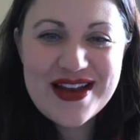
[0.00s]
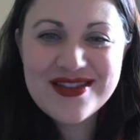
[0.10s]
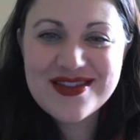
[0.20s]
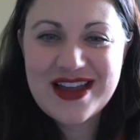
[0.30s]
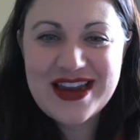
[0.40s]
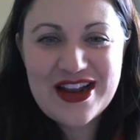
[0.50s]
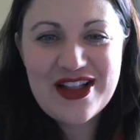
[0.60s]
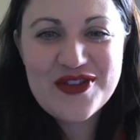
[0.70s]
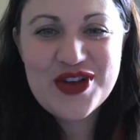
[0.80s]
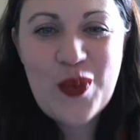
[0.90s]
It's not going to get
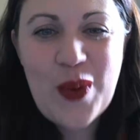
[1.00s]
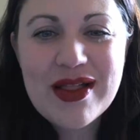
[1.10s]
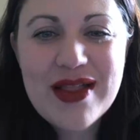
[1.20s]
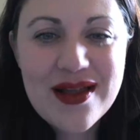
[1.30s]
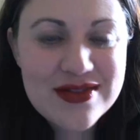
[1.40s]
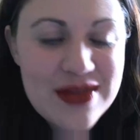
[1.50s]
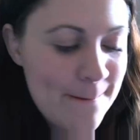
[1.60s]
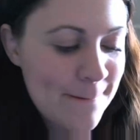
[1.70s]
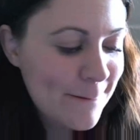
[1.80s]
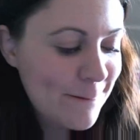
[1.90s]
all over your wine
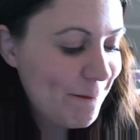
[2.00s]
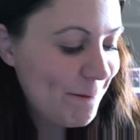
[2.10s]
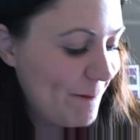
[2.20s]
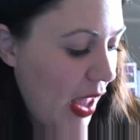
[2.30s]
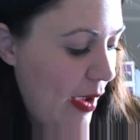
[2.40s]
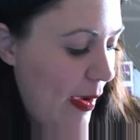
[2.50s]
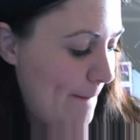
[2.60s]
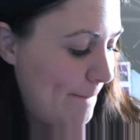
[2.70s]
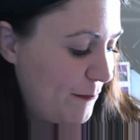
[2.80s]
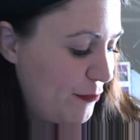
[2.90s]
glass.
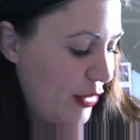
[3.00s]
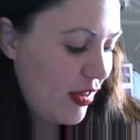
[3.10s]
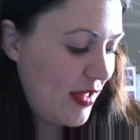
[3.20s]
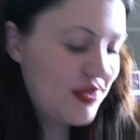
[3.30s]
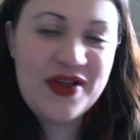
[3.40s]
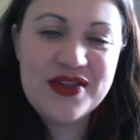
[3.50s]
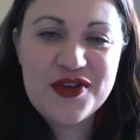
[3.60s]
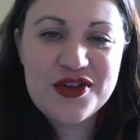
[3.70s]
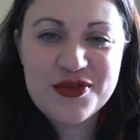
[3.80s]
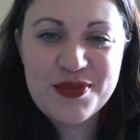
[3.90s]
The gloss
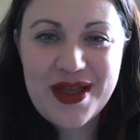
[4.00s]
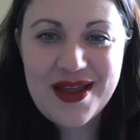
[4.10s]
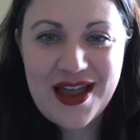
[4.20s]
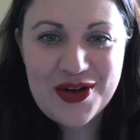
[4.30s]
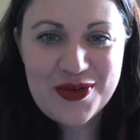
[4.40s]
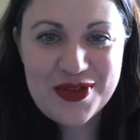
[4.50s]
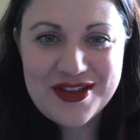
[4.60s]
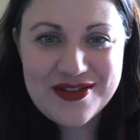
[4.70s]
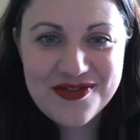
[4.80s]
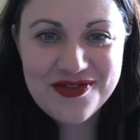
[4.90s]
transfers, but I don't
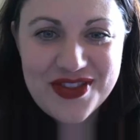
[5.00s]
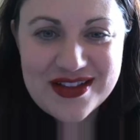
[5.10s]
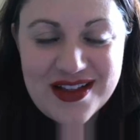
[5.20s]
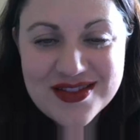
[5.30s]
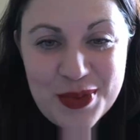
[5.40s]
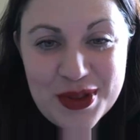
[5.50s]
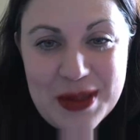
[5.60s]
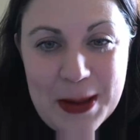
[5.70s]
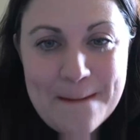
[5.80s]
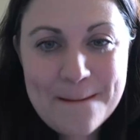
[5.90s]
really think that's a
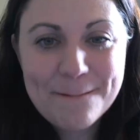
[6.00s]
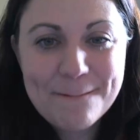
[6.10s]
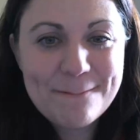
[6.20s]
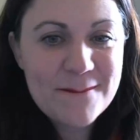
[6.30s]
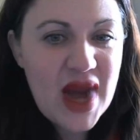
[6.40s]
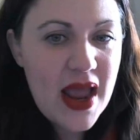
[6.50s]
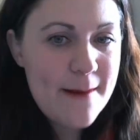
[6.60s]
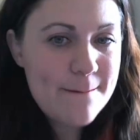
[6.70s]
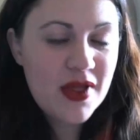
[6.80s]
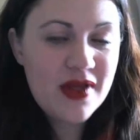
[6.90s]
big deal.
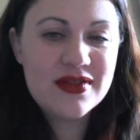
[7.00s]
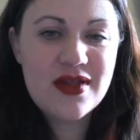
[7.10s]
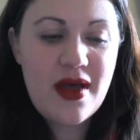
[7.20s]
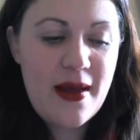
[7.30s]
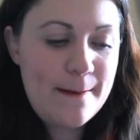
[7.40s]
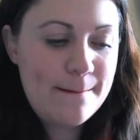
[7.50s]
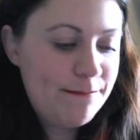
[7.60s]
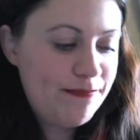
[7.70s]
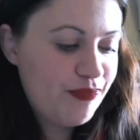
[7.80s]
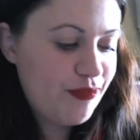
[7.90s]
And plus,
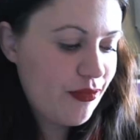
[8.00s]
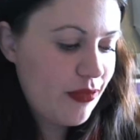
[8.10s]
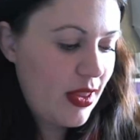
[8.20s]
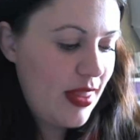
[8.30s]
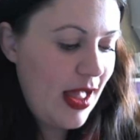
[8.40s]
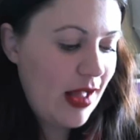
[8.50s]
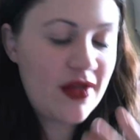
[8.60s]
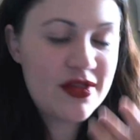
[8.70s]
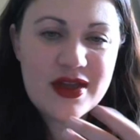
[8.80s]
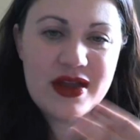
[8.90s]
that
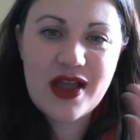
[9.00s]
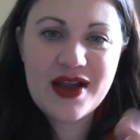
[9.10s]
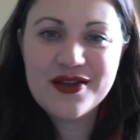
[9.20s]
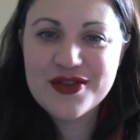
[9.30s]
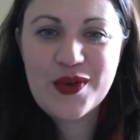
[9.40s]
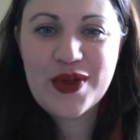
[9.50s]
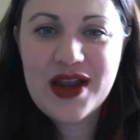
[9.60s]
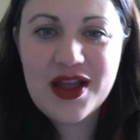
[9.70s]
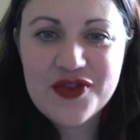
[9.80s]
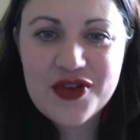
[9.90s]
gloss is going to kind of soak
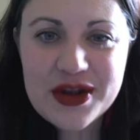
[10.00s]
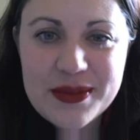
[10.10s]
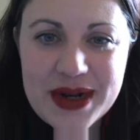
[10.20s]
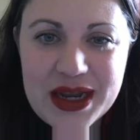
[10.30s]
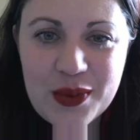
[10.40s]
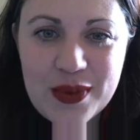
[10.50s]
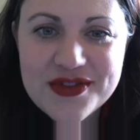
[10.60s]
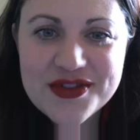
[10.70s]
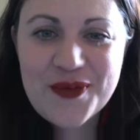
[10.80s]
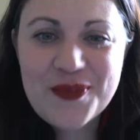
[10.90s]
in after a little bit anyway.
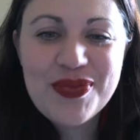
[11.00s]
So,